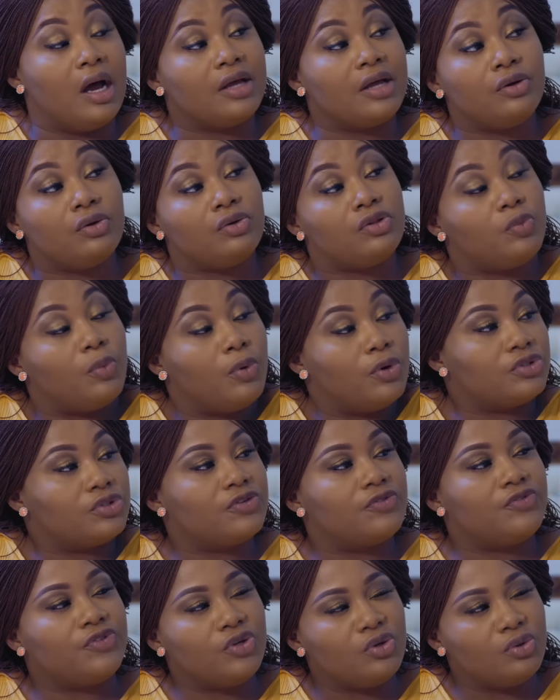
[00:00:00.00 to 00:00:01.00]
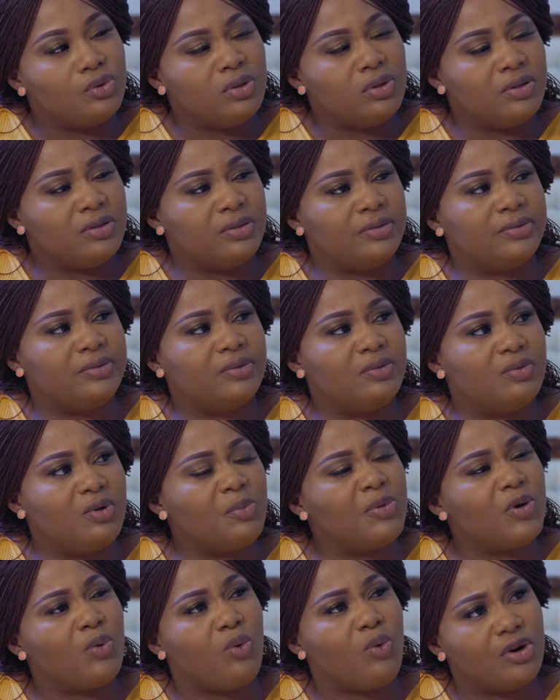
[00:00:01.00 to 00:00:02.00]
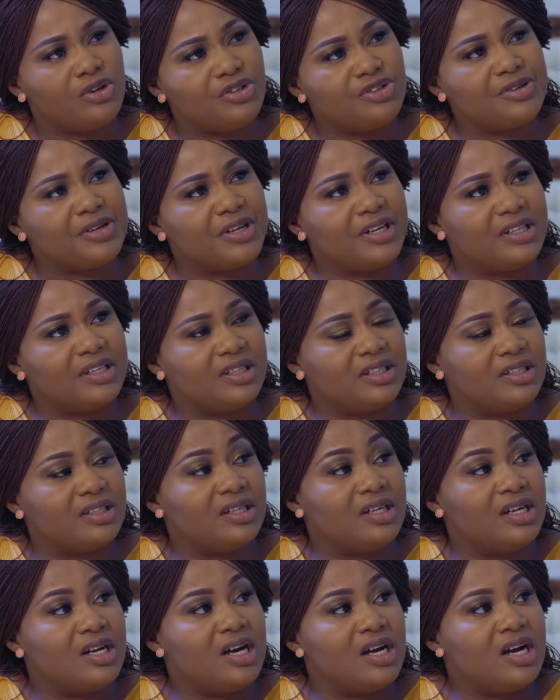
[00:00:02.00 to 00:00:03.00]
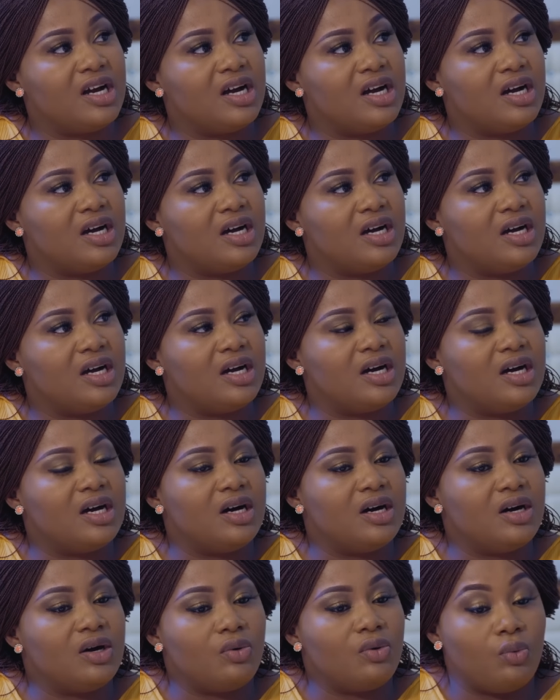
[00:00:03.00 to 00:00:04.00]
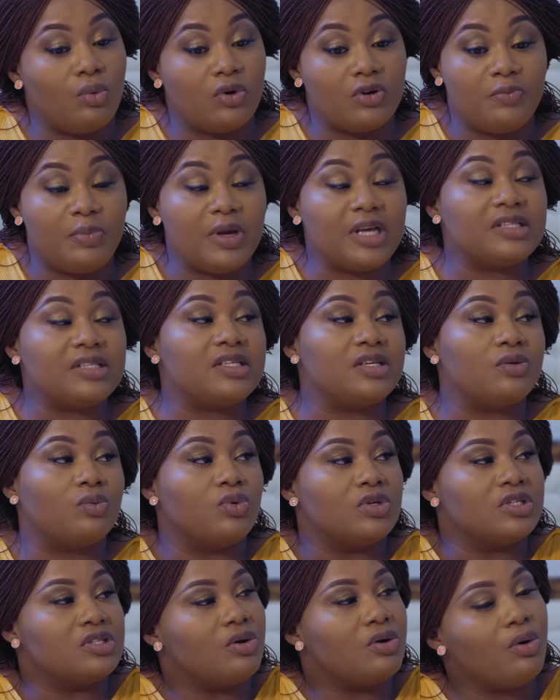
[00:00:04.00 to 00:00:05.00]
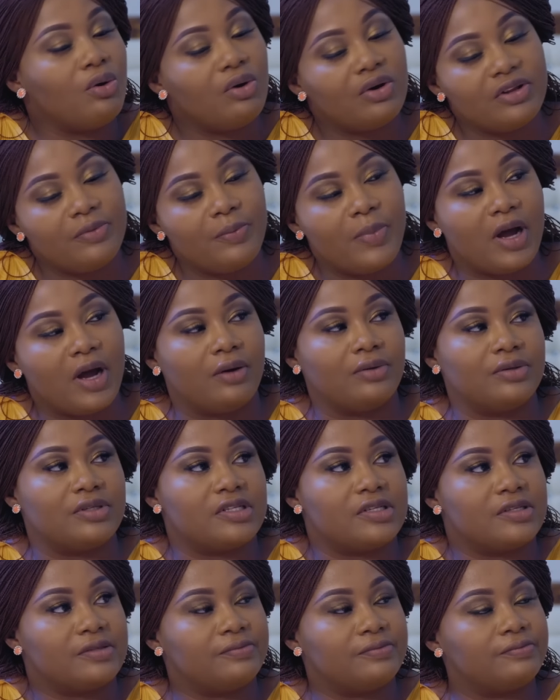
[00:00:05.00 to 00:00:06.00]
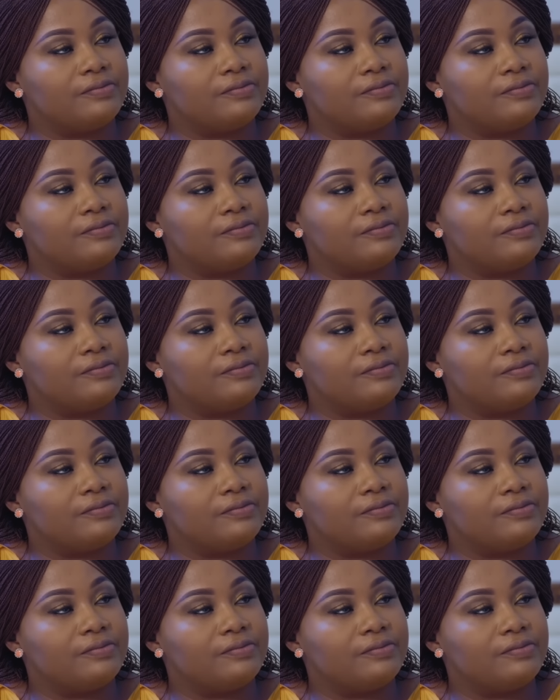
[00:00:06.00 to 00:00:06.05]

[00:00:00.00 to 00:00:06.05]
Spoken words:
I know the both of you will be wondering what Benson was on about.